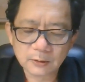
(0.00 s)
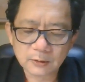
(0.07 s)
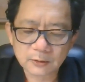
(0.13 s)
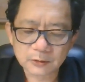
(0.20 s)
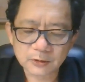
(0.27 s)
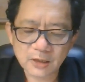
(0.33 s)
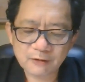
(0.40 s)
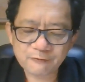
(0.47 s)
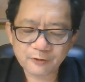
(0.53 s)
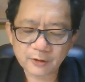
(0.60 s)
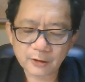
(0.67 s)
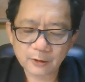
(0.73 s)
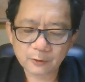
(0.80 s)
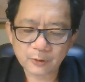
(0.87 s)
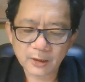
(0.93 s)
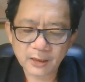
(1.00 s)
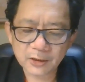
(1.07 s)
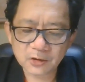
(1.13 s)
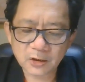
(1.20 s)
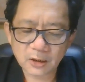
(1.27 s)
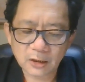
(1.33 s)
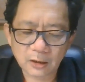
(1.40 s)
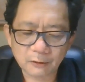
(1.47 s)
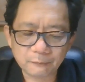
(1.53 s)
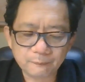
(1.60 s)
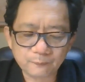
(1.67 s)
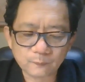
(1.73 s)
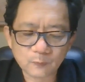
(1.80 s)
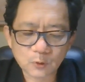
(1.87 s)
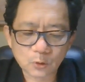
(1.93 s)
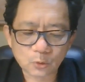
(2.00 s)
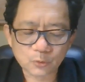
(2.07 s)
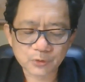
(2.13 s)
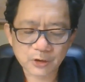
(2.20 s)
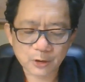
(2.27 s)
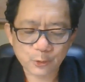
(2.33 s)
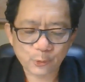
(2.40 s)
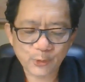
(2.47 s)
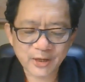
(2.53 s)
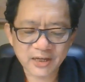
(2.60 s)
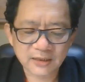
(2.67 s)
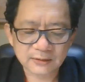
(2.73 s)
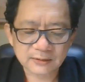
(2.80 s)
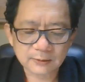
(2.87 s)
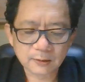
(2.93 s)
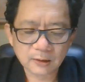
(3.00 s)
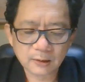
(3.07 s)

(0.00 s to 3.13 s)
suffer relative to the cracks.